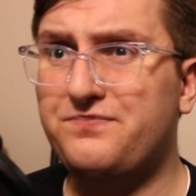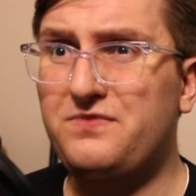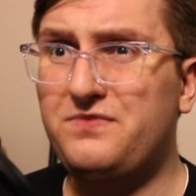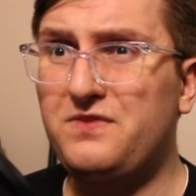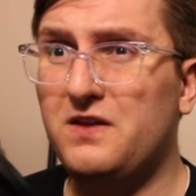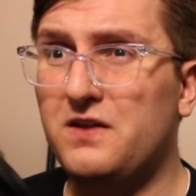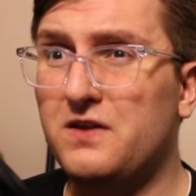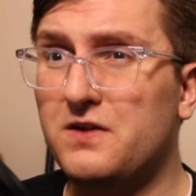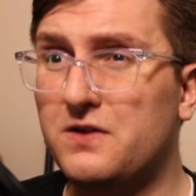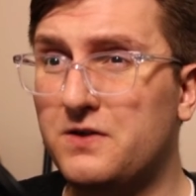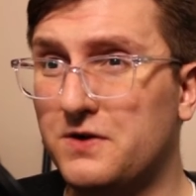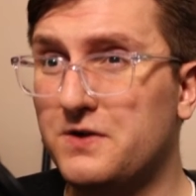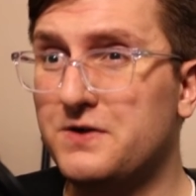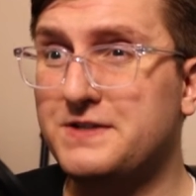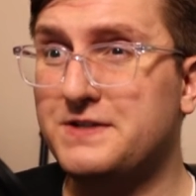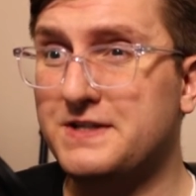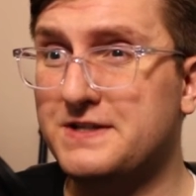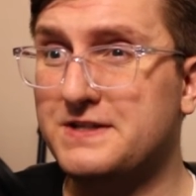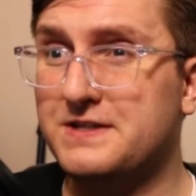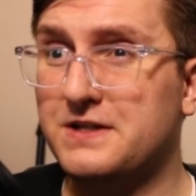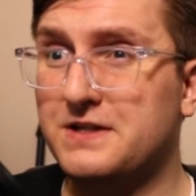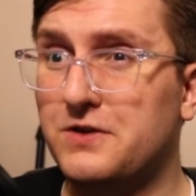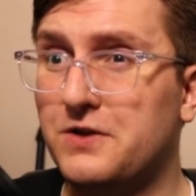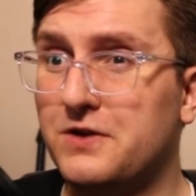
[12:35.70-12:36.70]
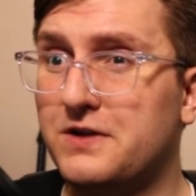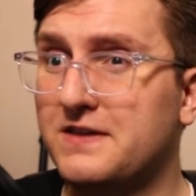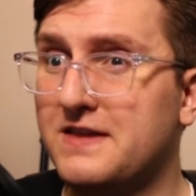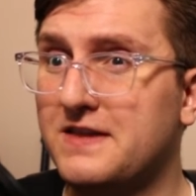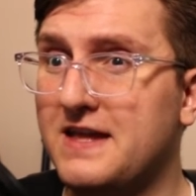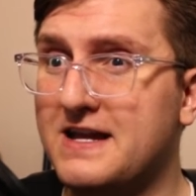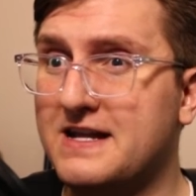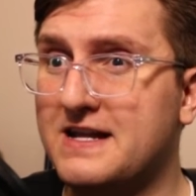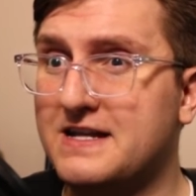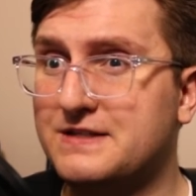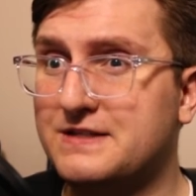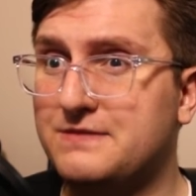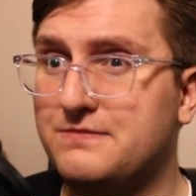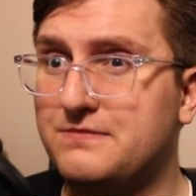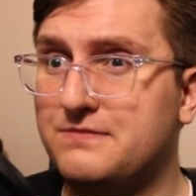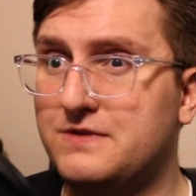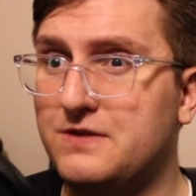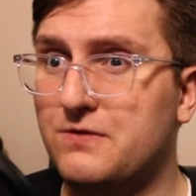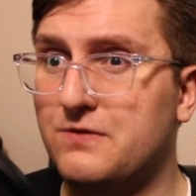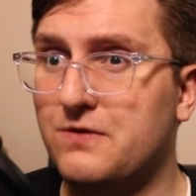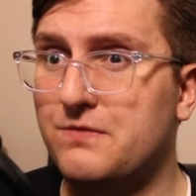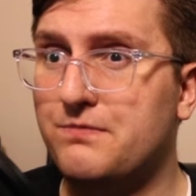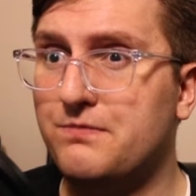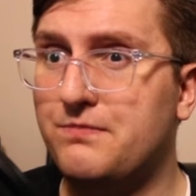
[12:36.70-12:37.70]
Curse is looking like it's
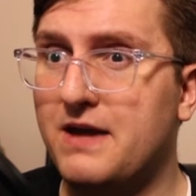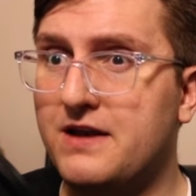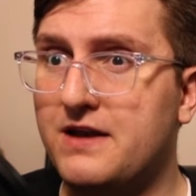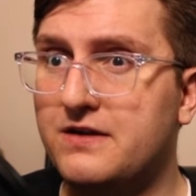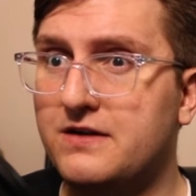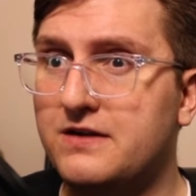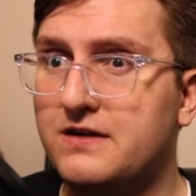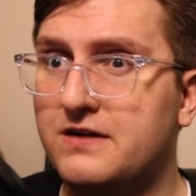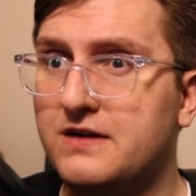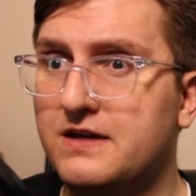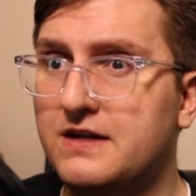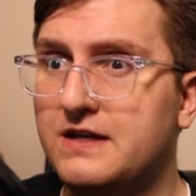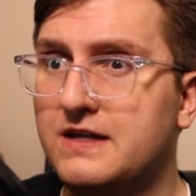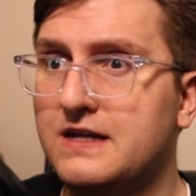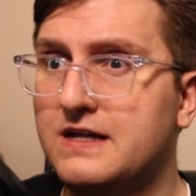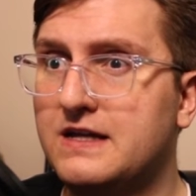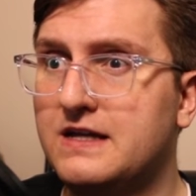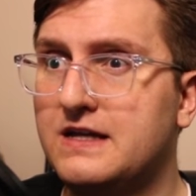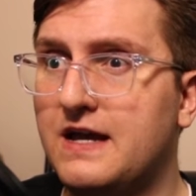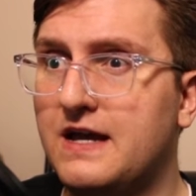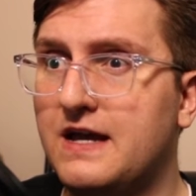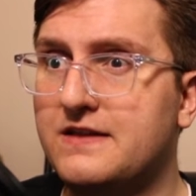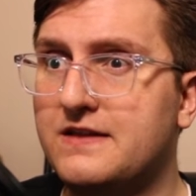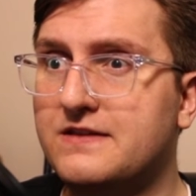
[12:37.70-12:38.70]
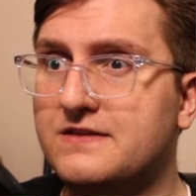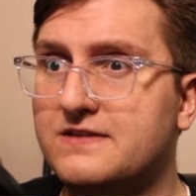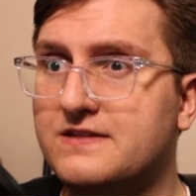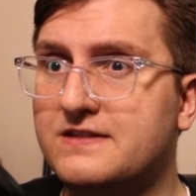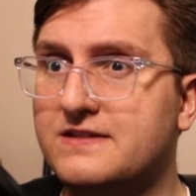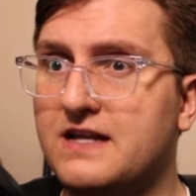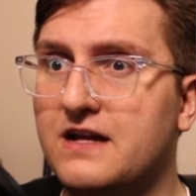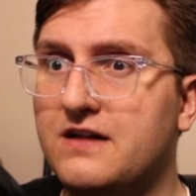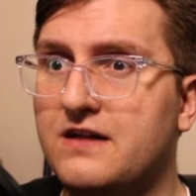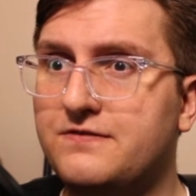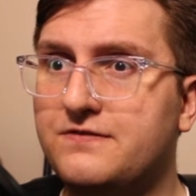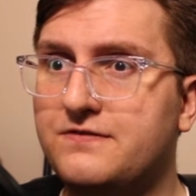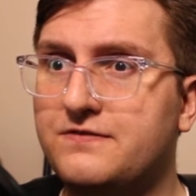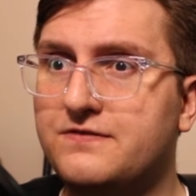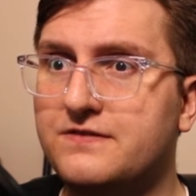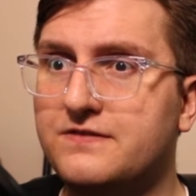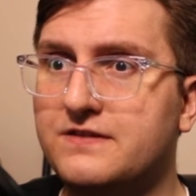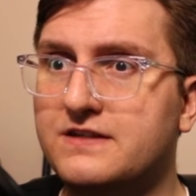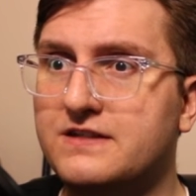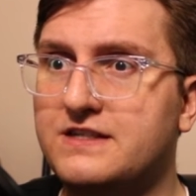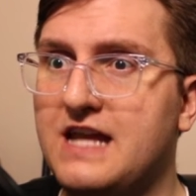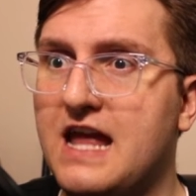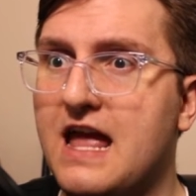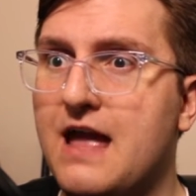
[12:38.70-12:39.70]
doing better. And then self
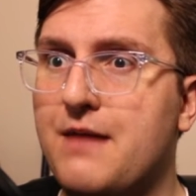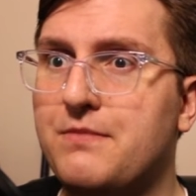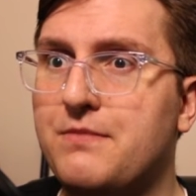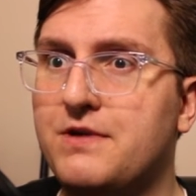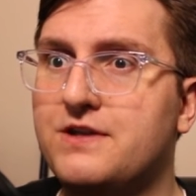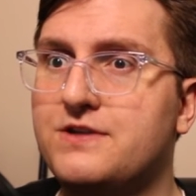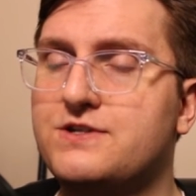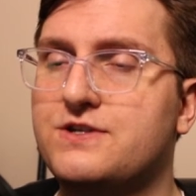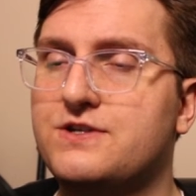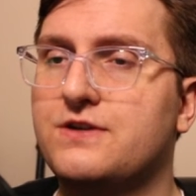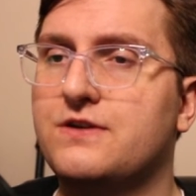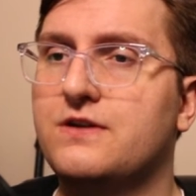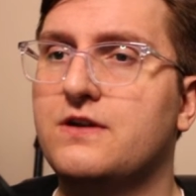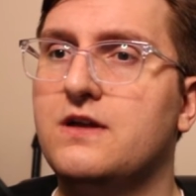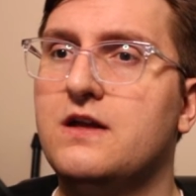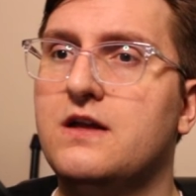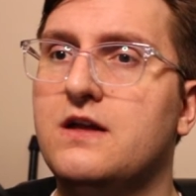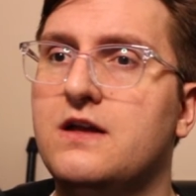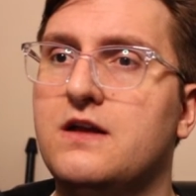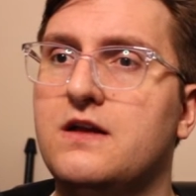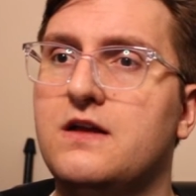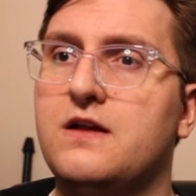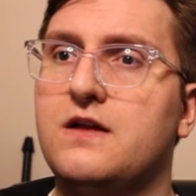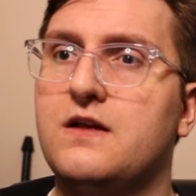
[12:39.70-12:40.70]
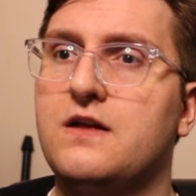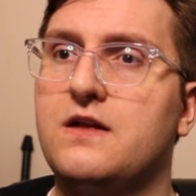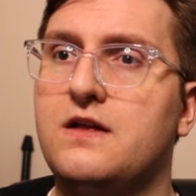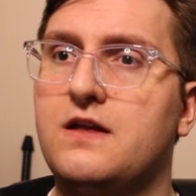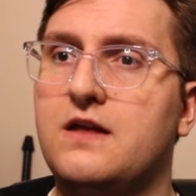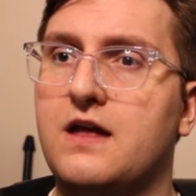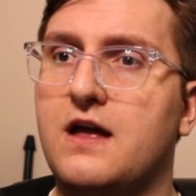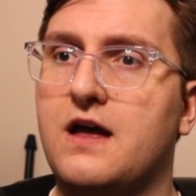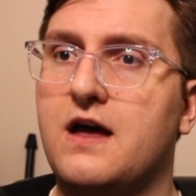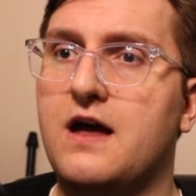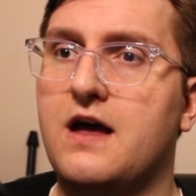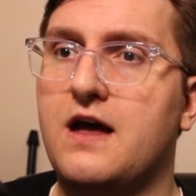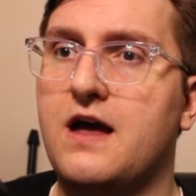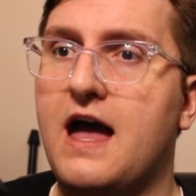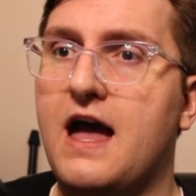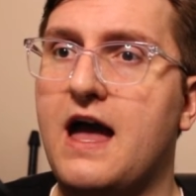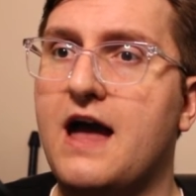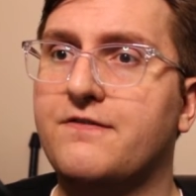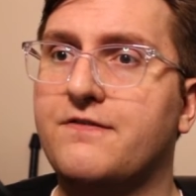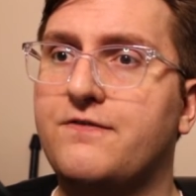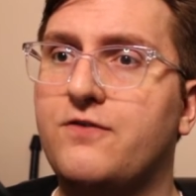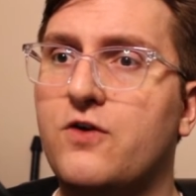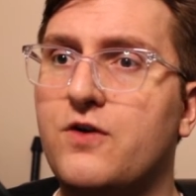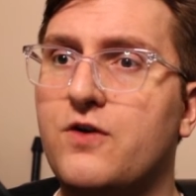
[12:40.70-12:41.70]
damage at
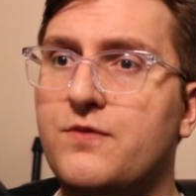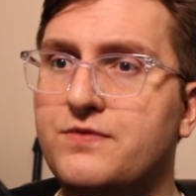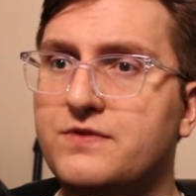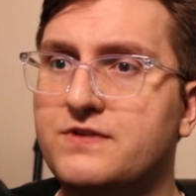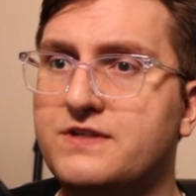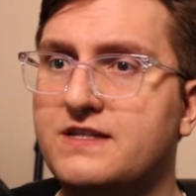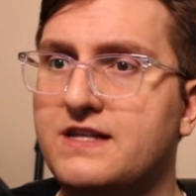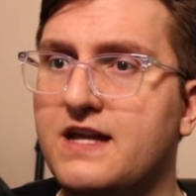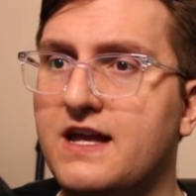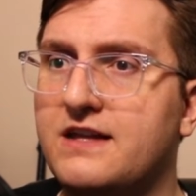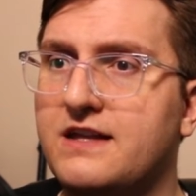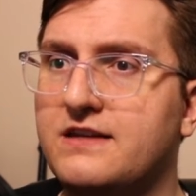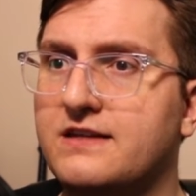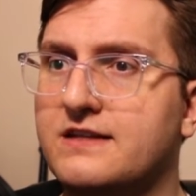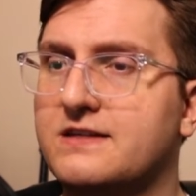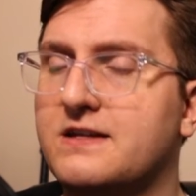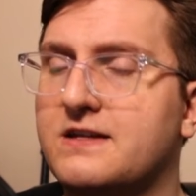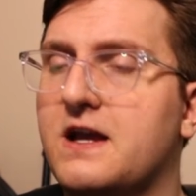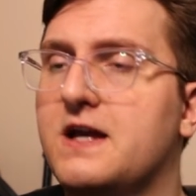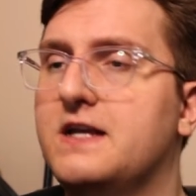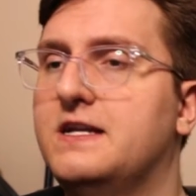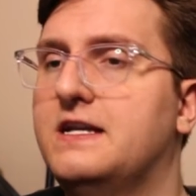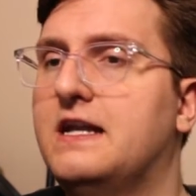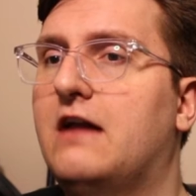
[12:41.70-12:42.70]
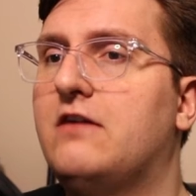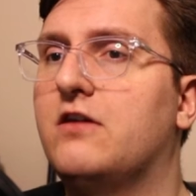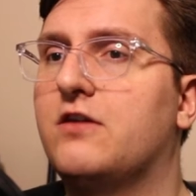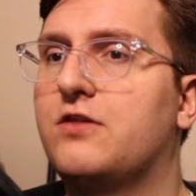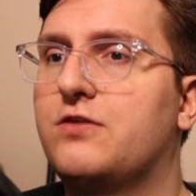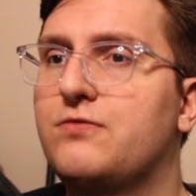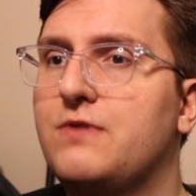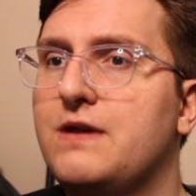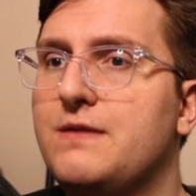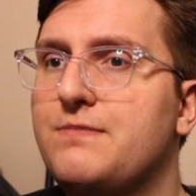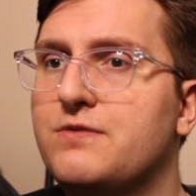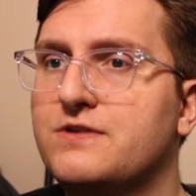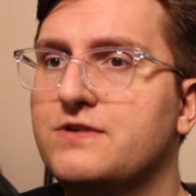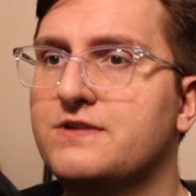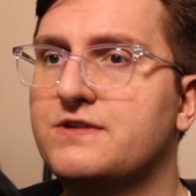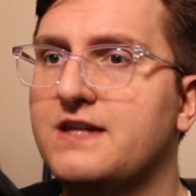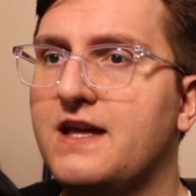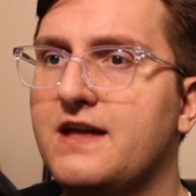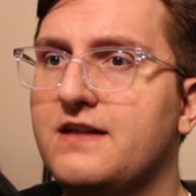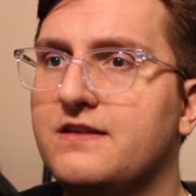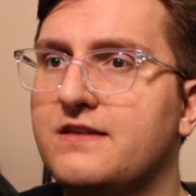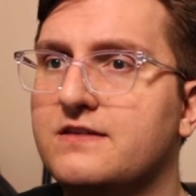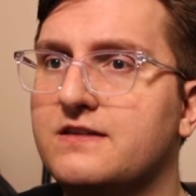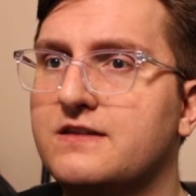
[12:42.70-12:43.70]
4%, it's gone down to
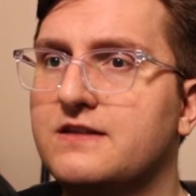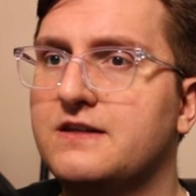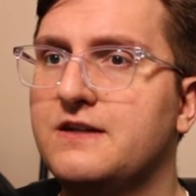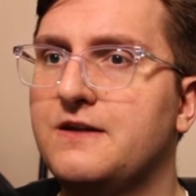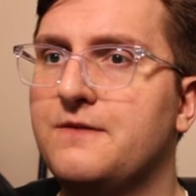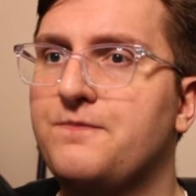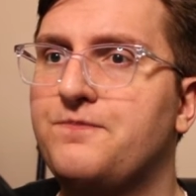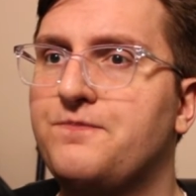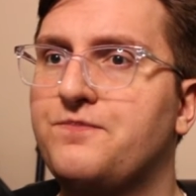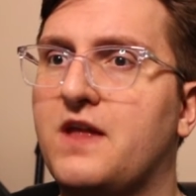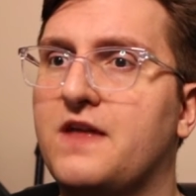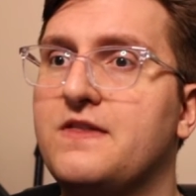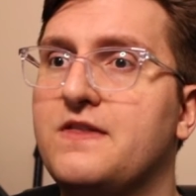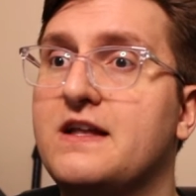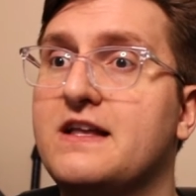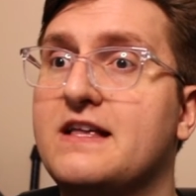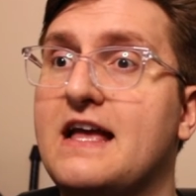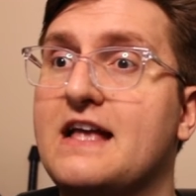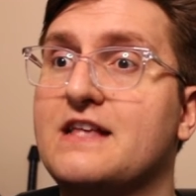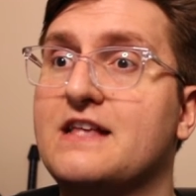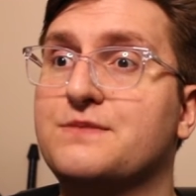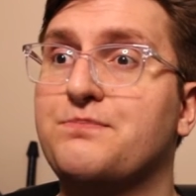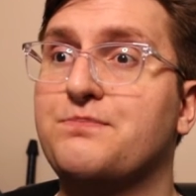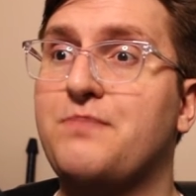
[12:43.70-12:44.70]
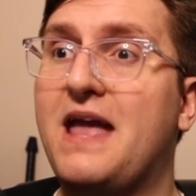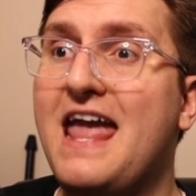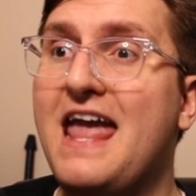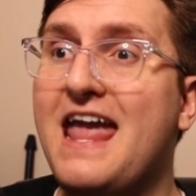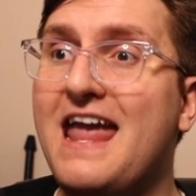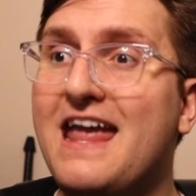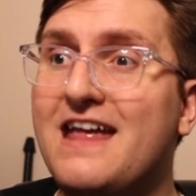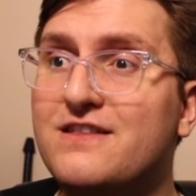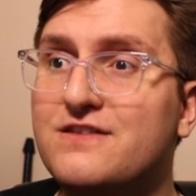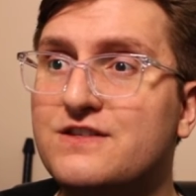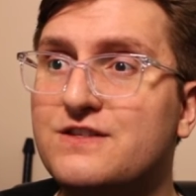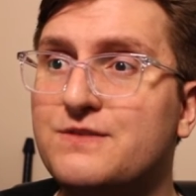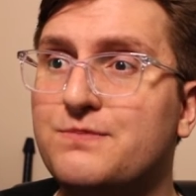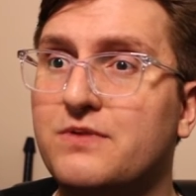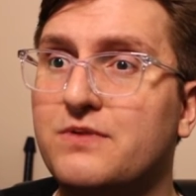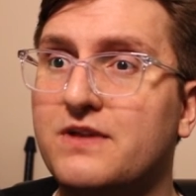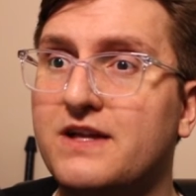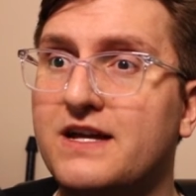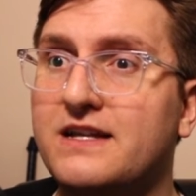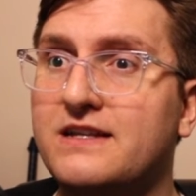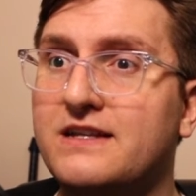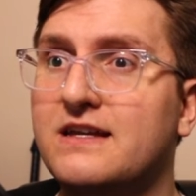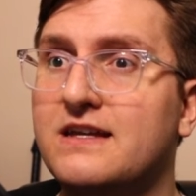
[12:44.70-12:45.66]
3%. And then it has Pain Split.